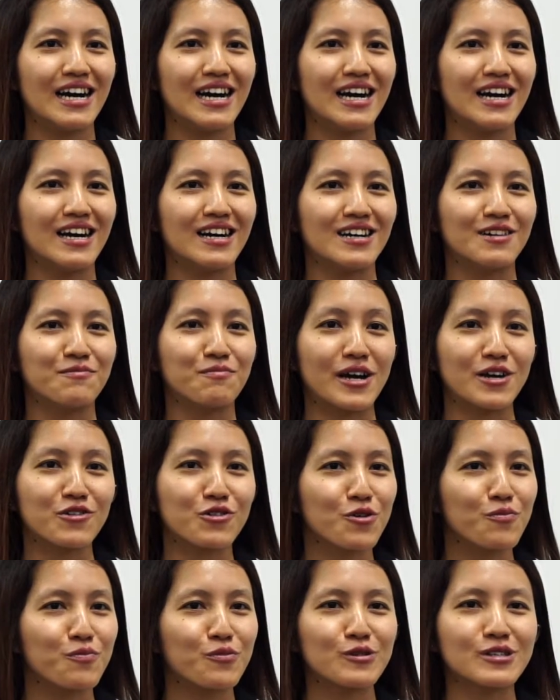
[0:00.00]

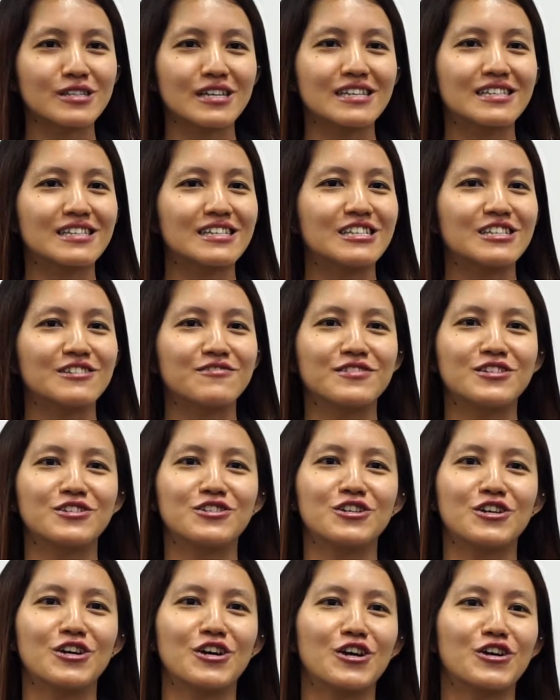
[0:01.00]
microprocessor
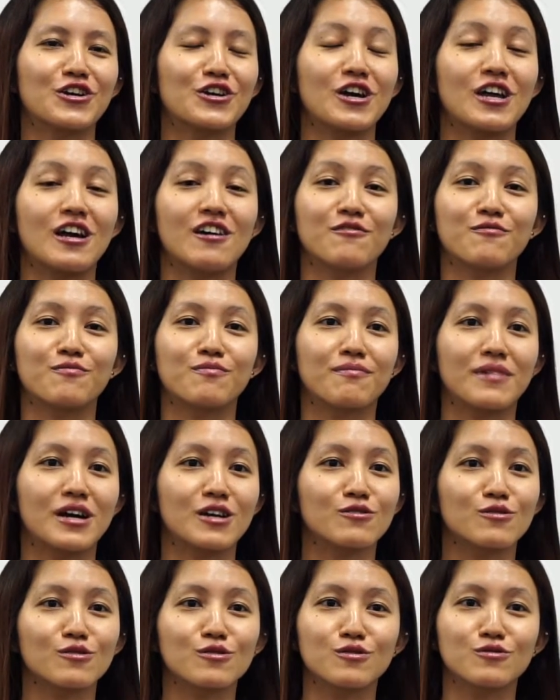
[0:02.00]
division, you could have
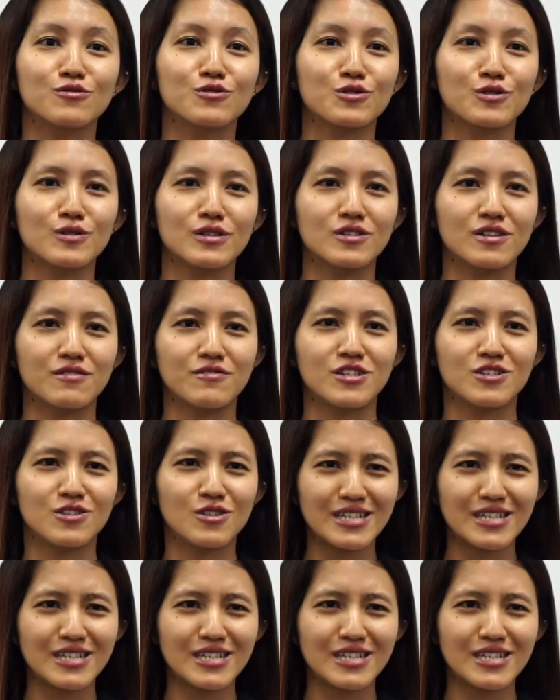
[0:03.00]
microcontroller division.